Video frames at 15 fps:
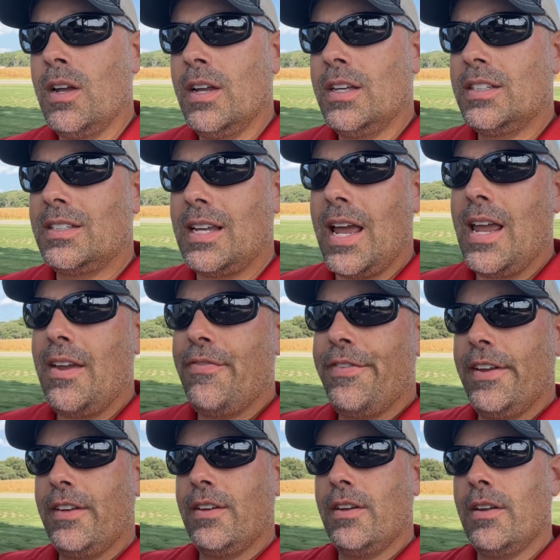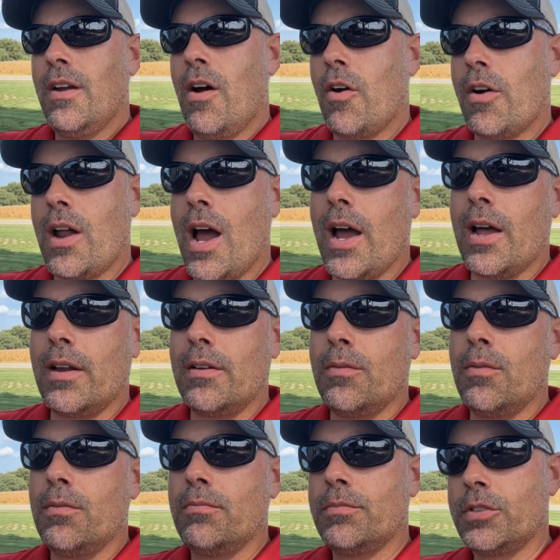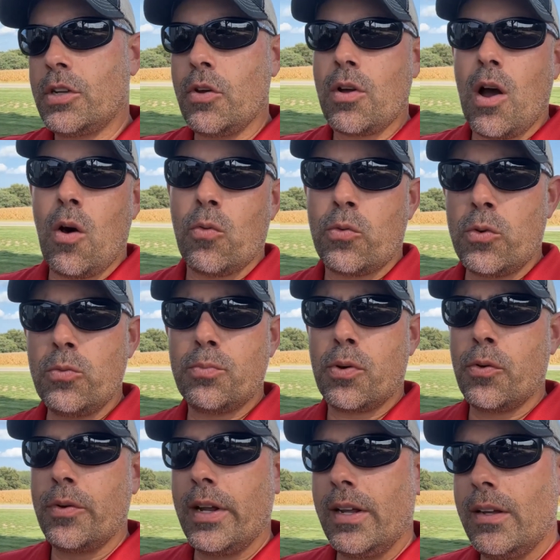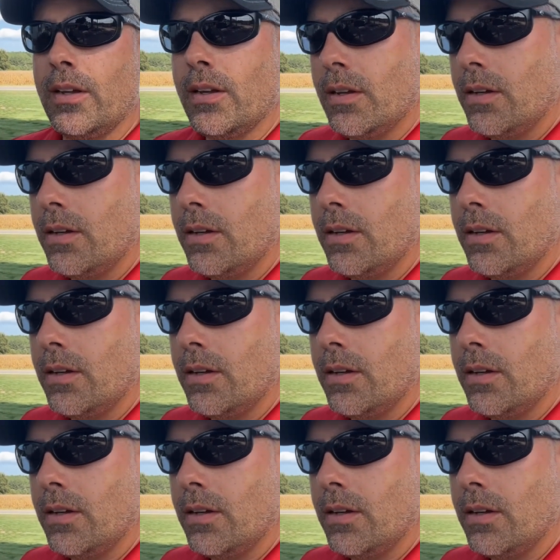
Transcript: safe and are not so-called root pruning